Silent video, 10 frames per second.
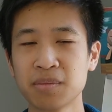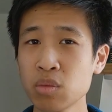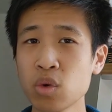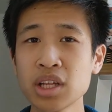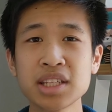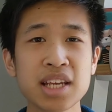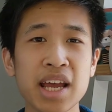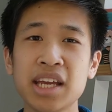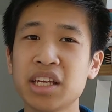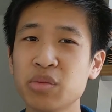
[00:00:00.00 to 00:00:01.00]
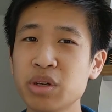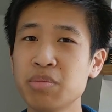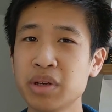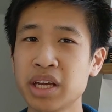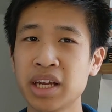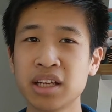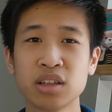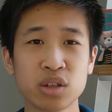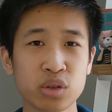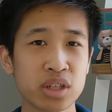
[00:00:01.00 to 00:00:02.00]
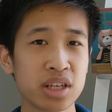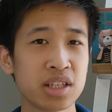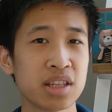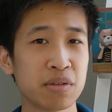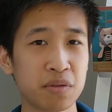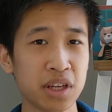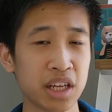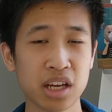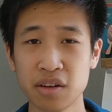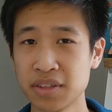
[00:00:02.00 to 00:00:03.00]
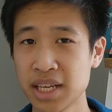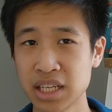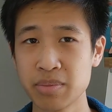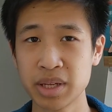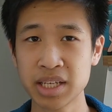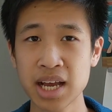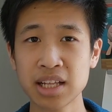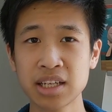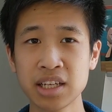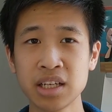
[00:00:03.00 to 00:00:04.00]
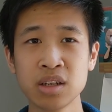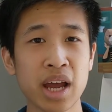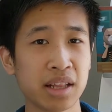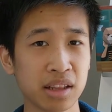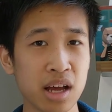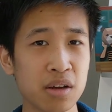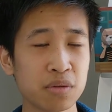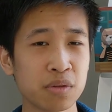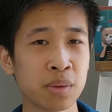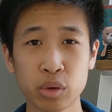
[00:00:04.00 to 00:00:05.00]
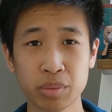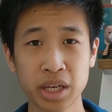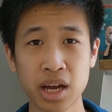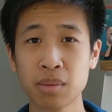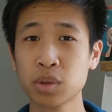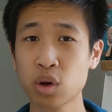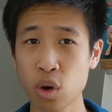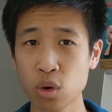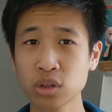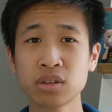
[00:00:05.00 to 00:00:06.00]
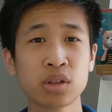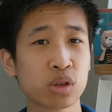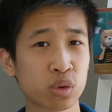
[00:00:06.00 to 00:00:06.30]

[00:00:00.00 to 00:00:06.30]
And once a human being loses the feeling of sentimentality and love, they will become cold,